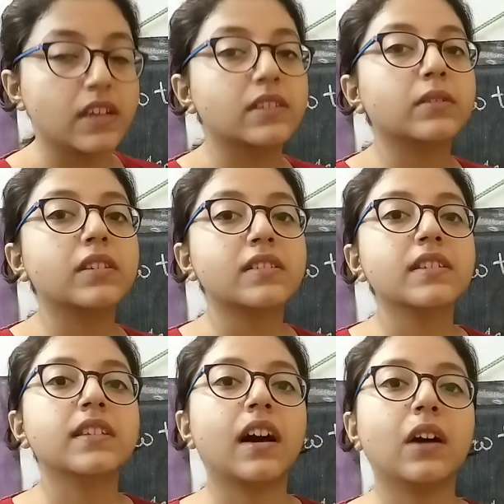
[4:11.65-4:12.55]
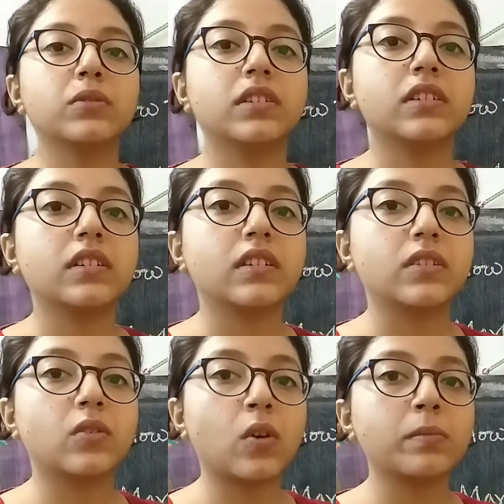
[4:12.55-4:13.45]
So this is how the
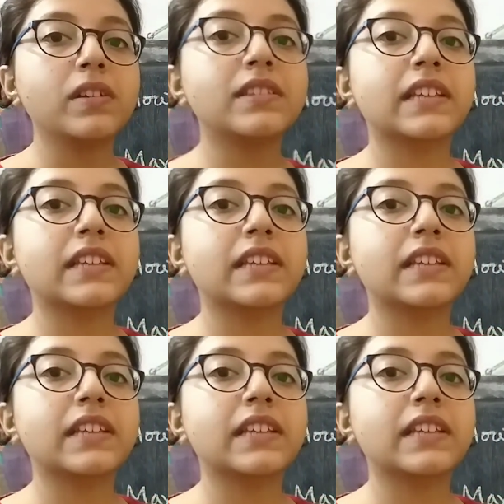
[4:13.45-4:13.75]
normal